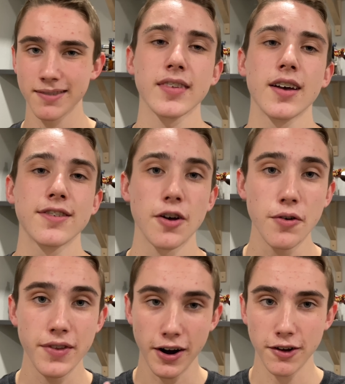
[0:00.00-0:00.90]
So
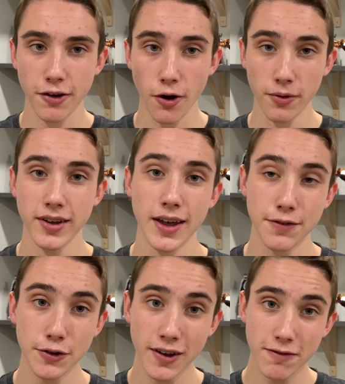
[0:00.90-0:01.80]
there you go. If you
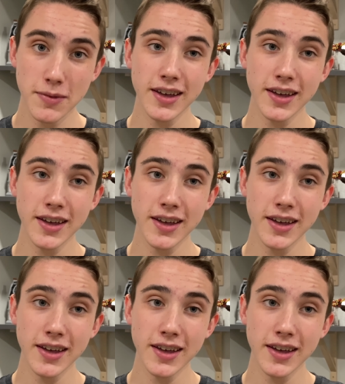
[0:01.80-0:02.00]
give me